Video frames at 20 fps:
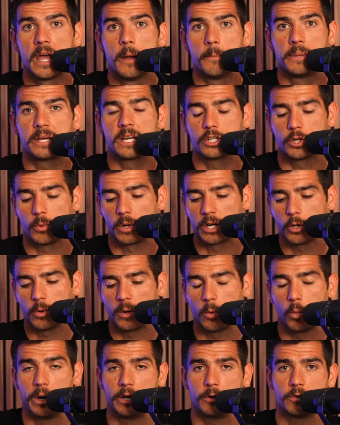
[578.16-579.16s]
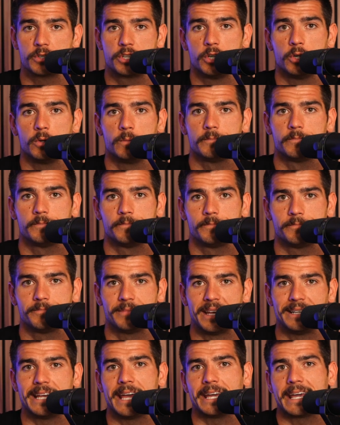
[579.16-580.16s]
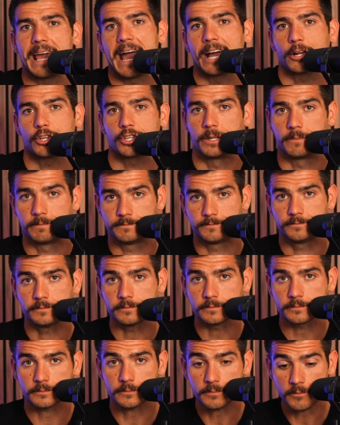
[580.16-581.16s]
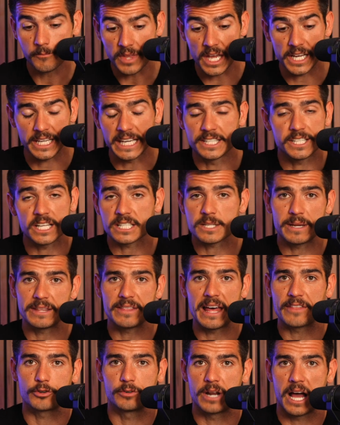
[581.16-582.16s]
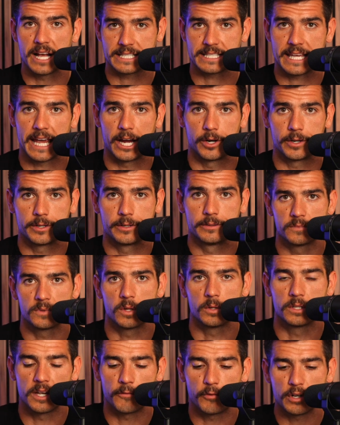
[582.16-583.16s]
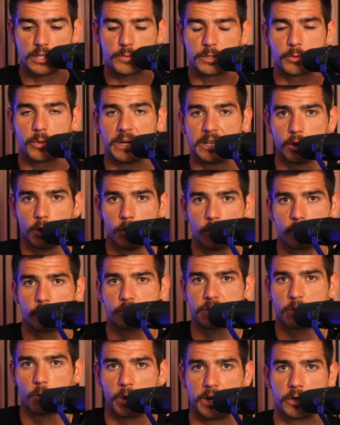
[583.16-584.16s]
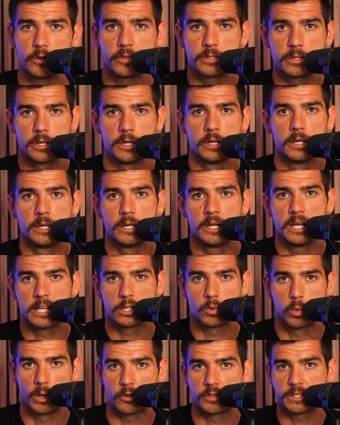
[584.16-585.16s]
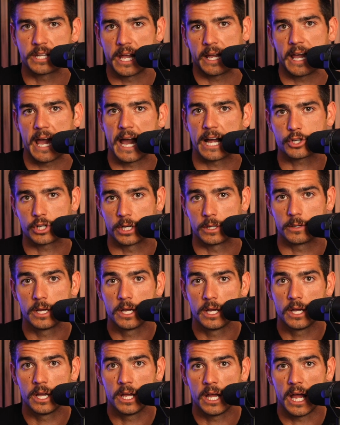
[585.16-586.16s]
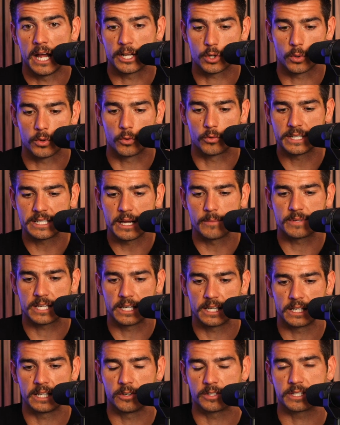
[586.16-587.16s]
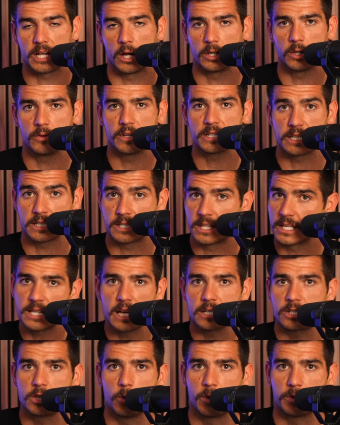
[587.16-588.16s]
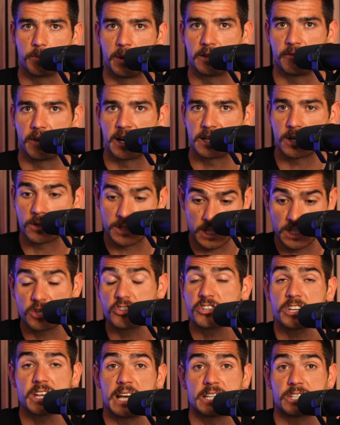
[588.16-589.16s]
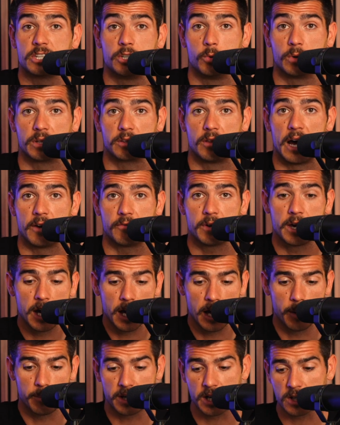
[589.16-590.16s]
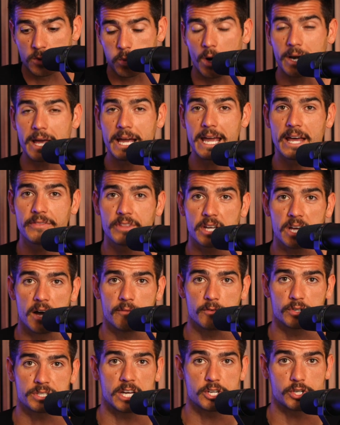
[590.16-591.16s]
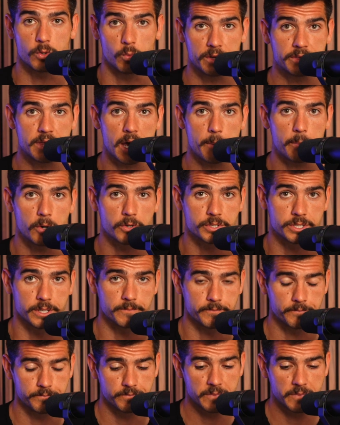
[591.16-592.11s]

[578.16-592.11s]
because you want to know what winners do? They take action. Again, doesn't mean that they're not scared. The difference between losers and winners is winners take action. And so the reason I'm sitting here telling you this is this has to do with med device sales. This just has to do with life. Because what I had the conversation with that person,